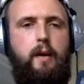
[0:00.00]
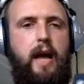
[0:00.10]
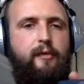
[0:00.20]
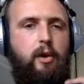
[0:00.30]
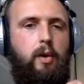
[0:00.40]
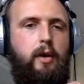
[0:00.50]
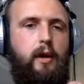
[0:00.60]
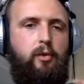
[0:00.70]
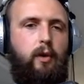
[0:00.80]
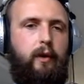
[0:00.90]
Everyone
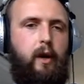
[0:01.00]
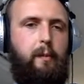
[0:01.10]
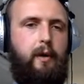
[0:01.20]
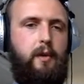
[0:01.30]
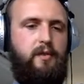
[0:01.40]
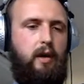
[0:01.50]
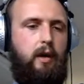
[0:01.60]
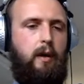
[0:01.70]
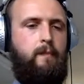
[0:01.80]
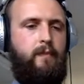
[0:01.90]
knows what GoPros
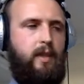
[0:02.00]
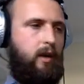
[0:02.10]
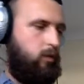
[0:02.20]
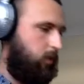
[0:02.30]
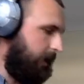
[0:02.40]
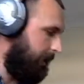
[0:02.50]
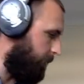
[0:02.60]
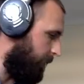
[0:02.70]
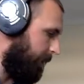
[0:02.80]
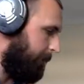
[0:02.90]
are. They're really,
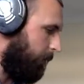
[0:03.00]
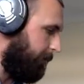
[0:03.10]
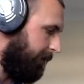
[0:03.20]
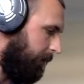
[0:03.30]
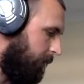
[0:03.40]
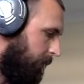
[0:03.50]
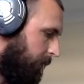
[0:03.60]
really popular.